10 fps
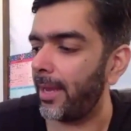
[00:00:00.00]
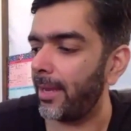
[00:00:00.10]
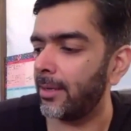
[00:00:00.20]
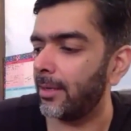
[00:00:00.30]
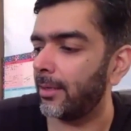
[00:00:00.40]

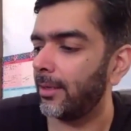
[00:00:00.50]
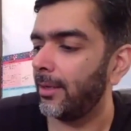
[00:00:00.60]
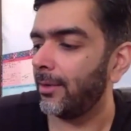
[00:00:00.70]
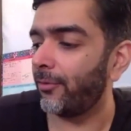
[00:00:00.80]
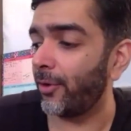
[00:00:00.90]
And
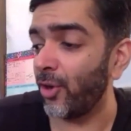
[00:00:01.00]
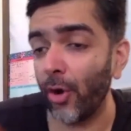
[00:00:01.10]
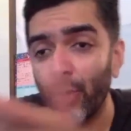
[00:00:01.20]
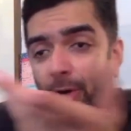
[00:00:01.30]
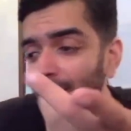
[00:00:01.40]
for
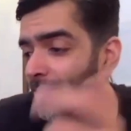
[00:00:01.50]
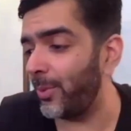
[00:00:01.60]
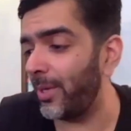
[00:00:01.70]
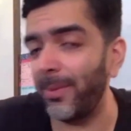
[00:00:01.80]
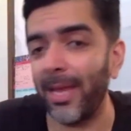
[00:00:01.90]
your
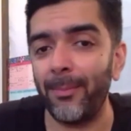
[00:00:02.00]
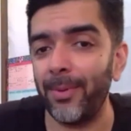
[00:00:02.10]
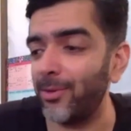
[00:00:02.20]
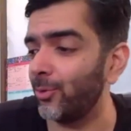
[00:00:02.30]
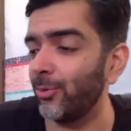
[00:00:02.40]
audience, we'd be
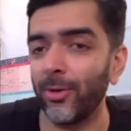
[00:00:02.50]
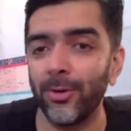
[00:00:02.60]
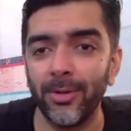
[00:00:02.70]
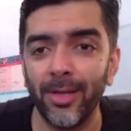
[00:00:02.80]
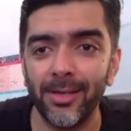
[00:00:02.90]
happy to